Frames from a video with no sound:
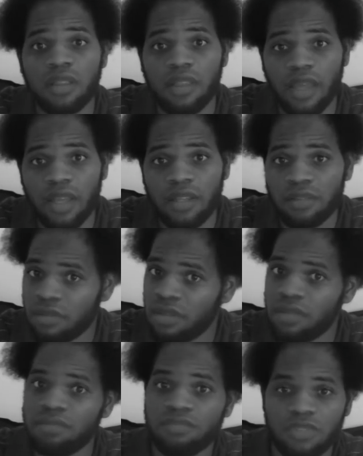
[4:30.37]
then
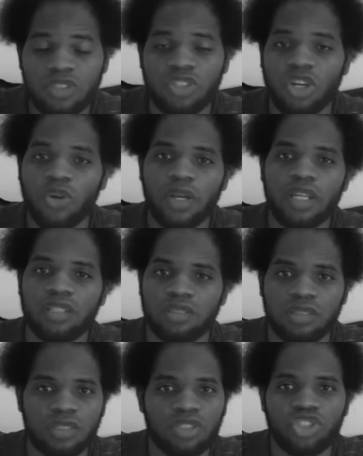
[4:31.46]
go ahead
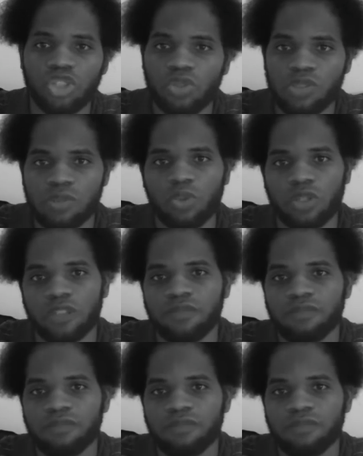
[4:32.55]
and show support.